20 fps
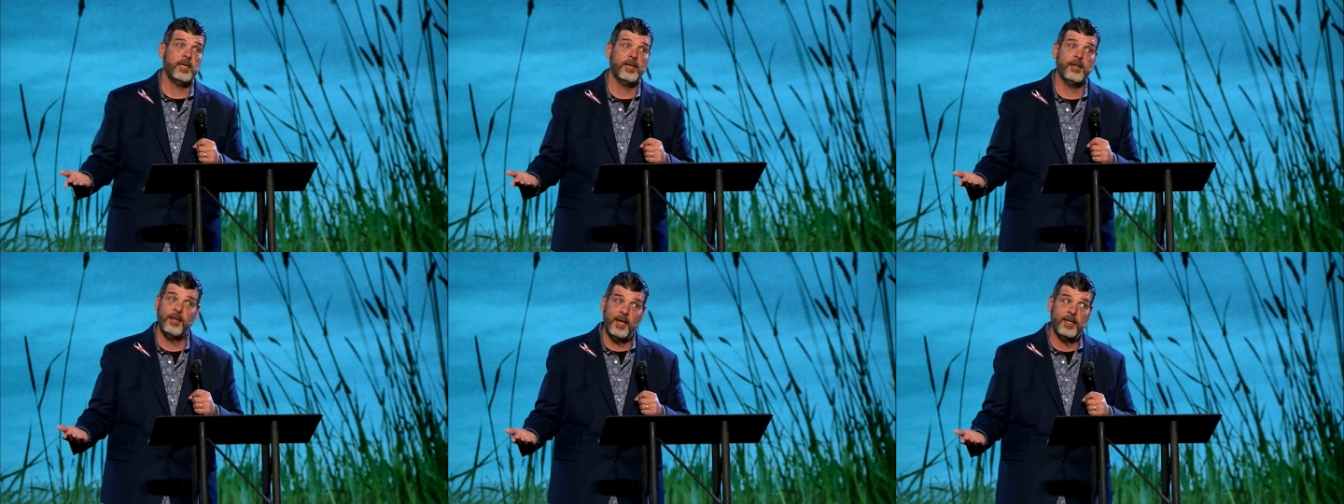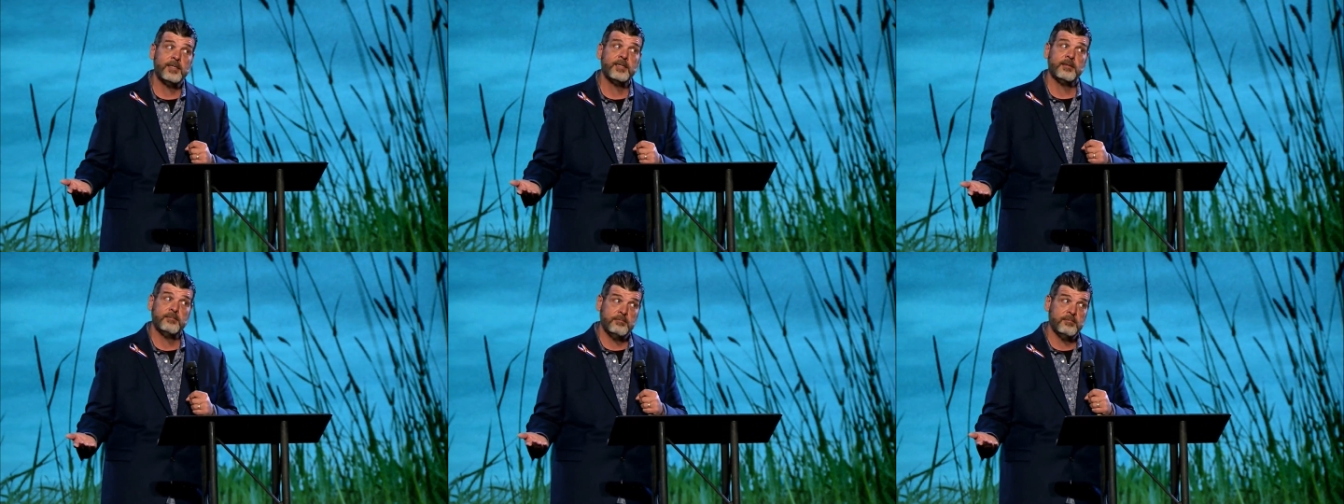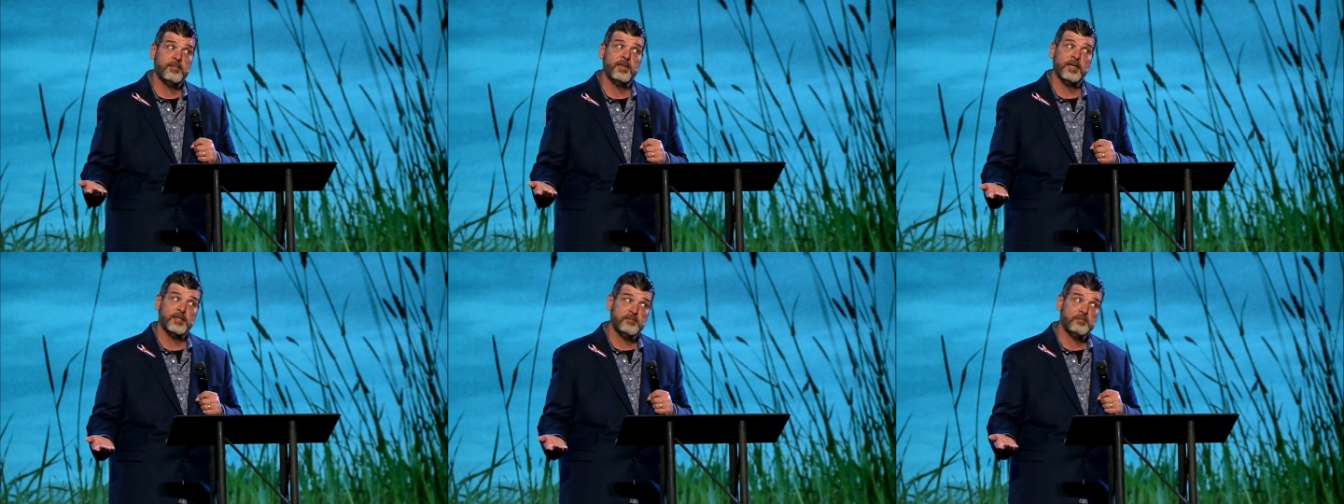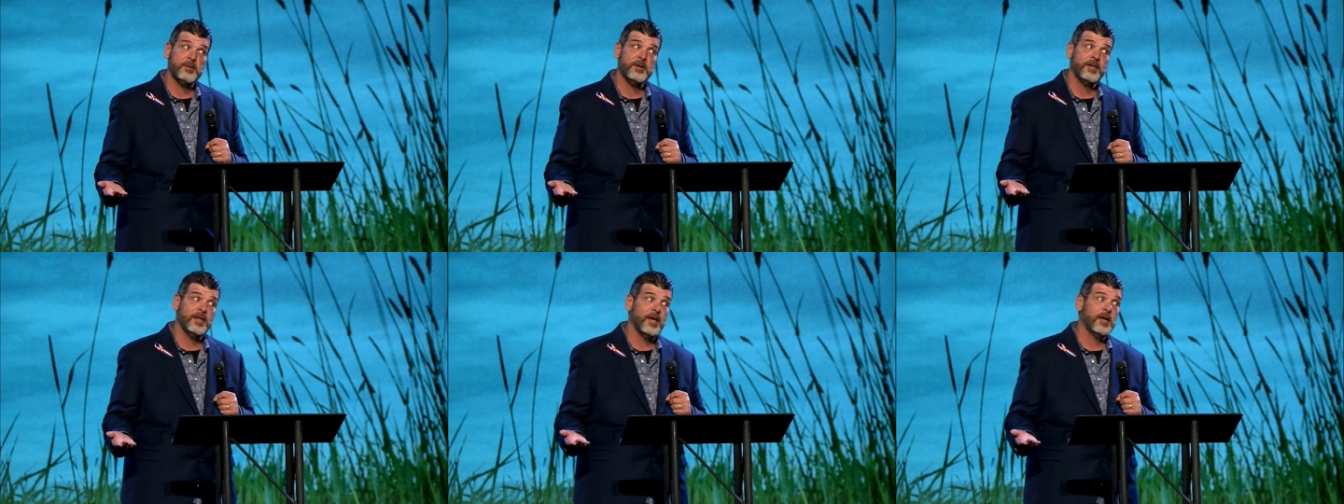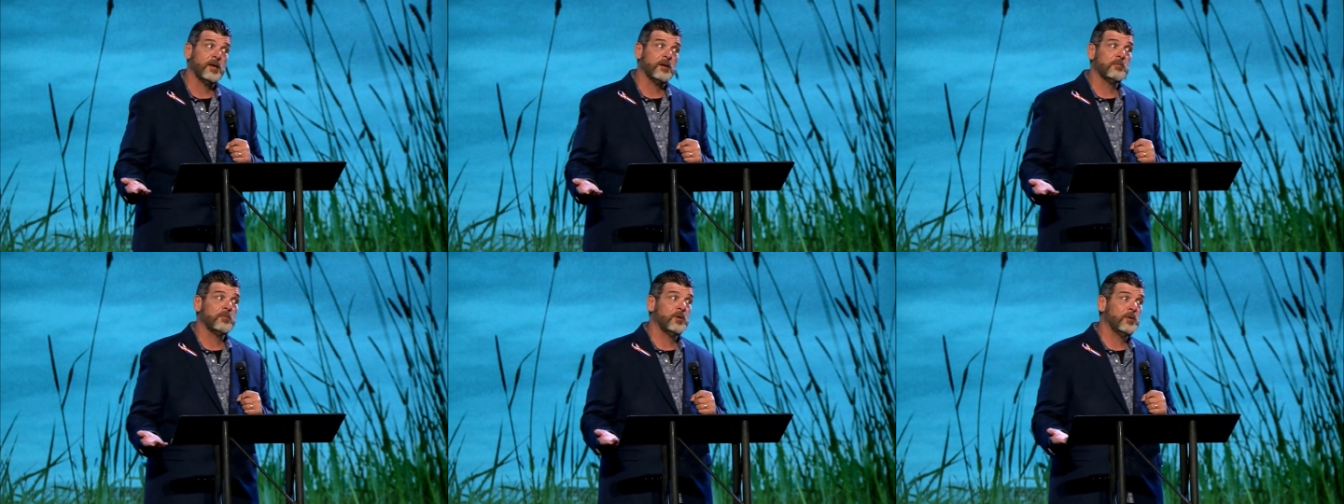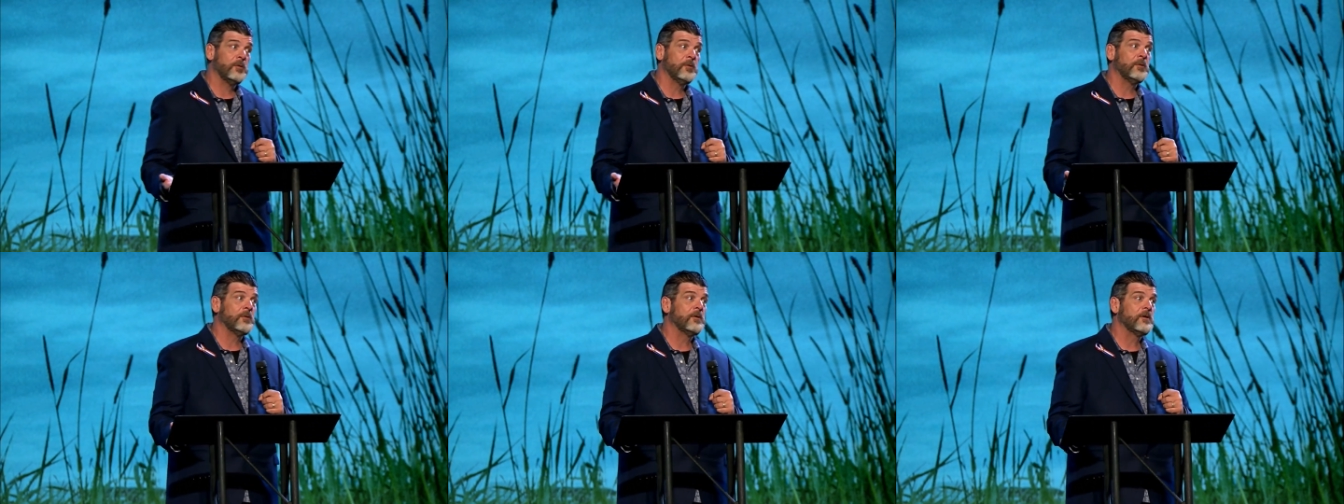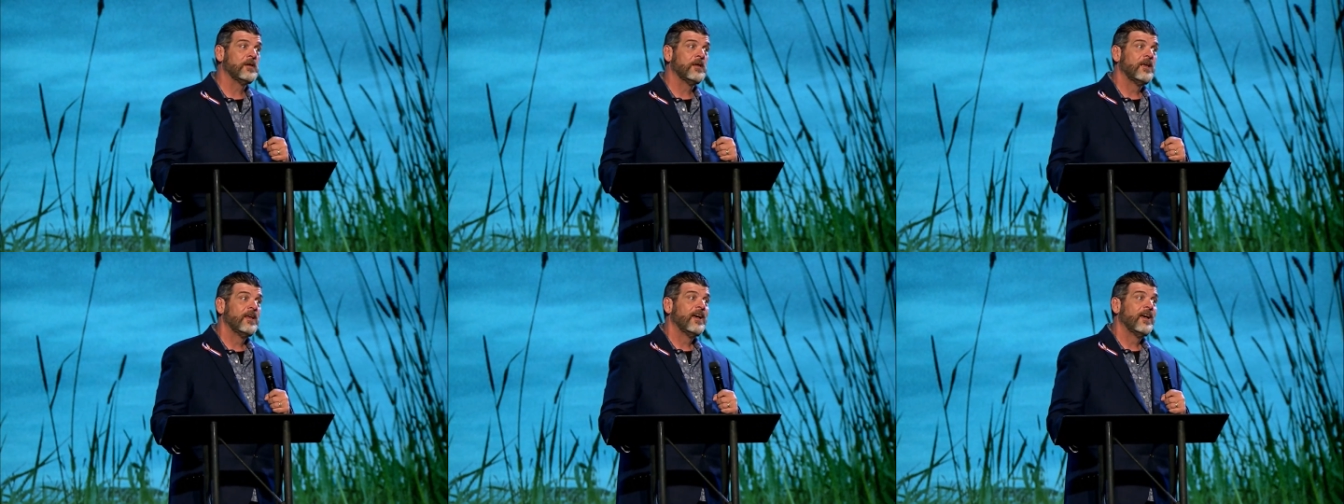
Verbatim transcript: and that's, that's pretty daggum cool.